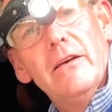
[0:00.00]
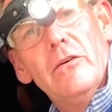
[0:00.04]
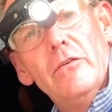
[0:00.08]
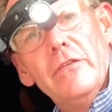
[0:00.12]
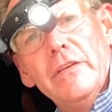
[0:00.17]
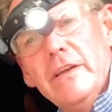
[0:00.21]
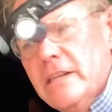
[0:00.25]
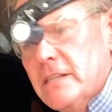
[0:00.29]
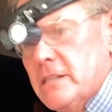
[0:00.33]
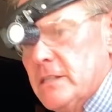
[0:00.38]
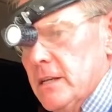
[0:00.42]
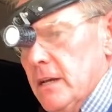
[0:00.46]
all
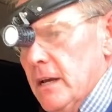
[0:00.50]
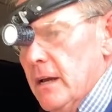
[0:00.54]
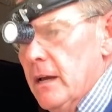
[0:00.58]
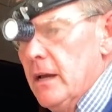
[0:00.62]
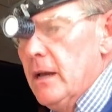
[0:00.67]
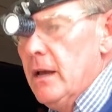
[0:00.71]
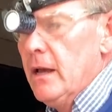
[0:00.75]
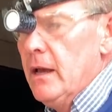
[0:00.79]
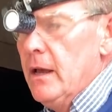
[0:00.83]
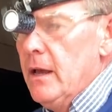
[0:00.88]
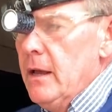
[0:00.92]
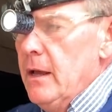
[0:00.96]
these teeth
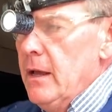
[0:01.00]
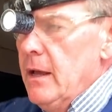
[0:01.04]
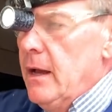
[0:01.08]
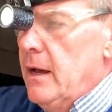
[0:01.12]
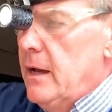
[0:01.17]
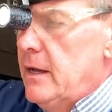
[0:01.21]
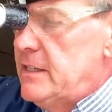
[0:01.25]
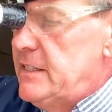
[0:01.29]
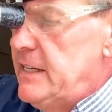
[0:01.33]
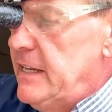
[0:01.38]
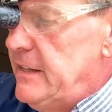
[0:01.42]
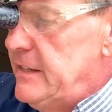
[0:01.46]

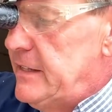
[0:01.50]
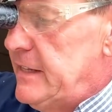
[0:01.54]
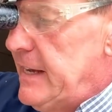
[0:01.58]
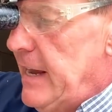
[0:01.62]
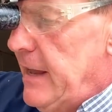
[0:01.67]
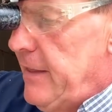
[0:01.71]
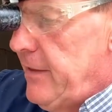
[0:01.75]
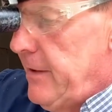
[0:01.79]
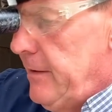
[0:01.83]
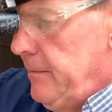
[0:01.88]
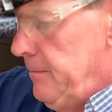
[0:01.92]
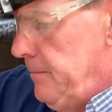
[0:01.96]

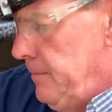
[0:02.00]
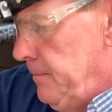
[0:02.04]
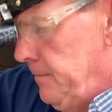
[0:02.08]
together.